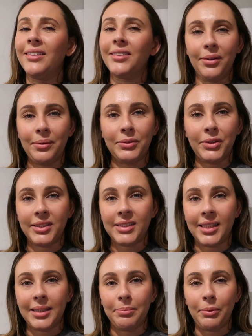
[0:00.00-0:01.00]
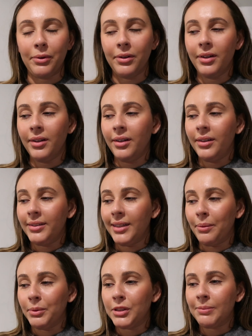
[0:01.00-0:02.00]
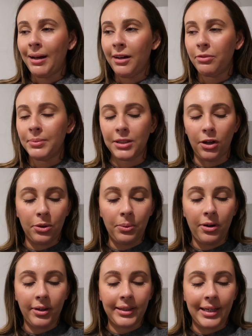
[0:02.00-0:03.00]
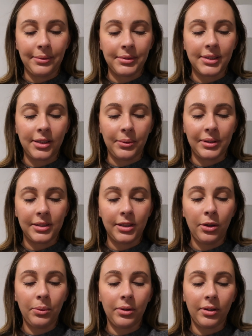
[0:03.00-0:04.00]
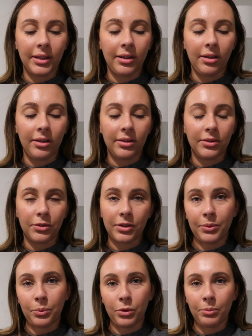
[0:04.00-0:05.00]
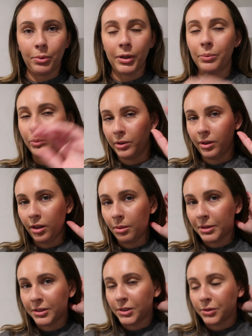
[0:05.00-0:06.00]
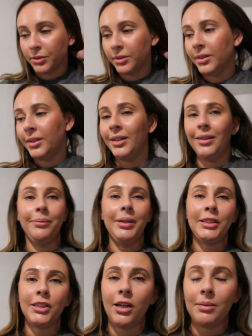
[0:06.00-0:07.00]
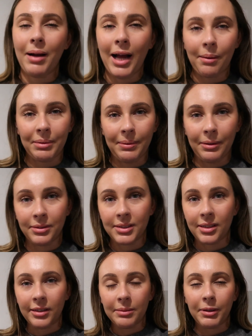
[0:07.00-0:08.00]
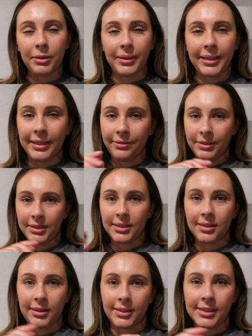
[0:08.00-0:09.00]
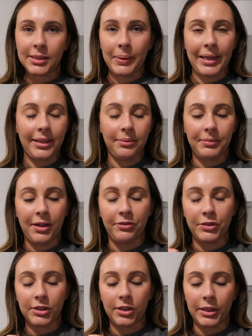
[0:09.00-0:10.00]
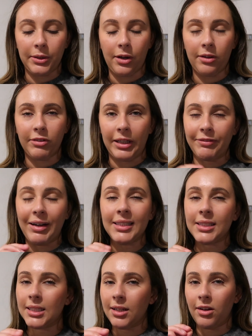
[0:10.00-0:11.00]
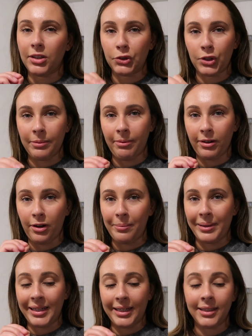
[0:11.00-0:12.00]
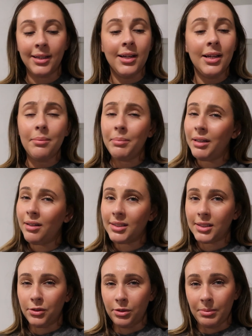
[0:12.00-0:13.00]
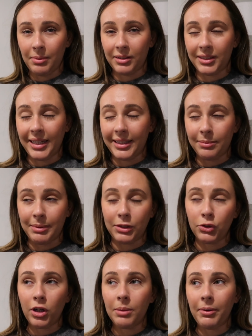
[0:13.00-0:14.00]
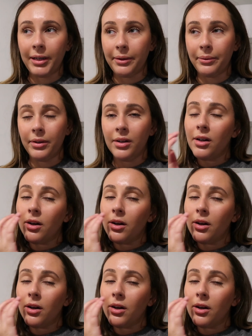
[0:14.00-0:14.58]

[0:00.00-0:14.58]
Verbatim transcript: I don't know what I'm trying to say, but yeah, we're just back from a dog walk now. So in total, I got another 1.1 kilometers done, which I'm happy about. Sorry, by the way, if this is like swaying. I've just got you like rested on a tripod on my knee because I couldn't bother getting the big tripod out.